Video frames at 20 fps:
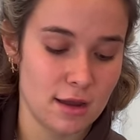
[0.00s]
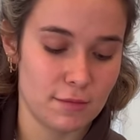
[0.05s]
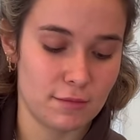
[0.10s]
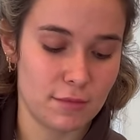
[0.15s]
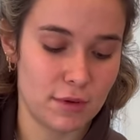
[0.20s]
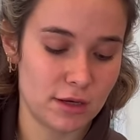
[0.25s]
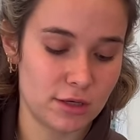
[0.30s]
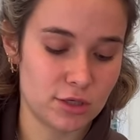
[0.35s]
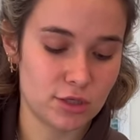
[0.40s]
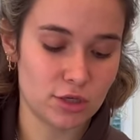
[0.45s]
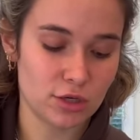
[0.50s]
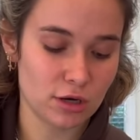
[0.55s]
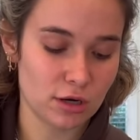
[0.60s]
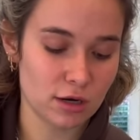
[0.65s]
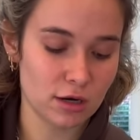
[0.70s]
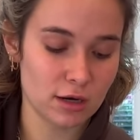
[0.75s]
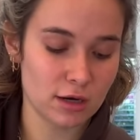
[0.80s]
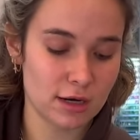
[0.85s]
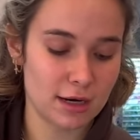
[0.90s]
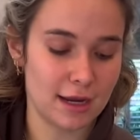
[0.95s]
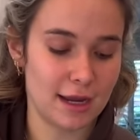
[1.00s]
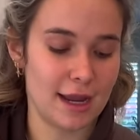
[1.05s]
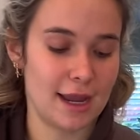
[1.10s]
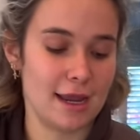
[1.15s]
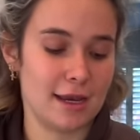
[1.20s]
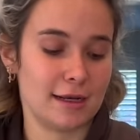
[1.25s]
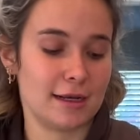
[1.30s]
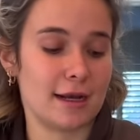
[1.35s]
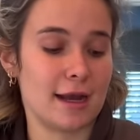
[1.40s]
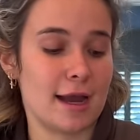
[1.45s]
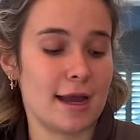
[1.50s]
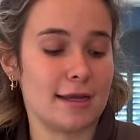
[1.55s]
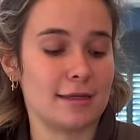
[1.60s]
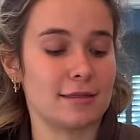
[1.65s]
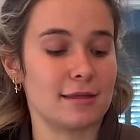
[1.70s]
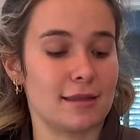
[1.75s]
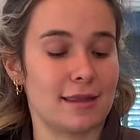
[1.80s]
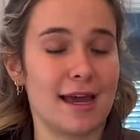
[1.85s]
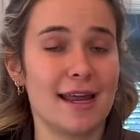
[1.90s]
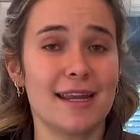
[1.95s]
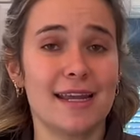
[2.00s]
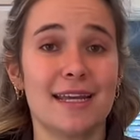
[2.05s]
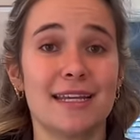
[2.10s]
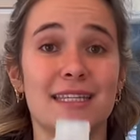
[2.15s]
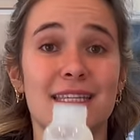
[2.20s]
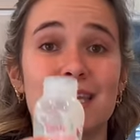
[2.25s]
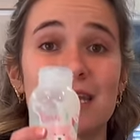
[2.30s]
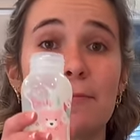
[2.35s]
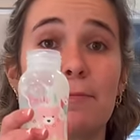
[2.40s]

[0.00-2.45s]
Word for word: Make sure, and guys, that is the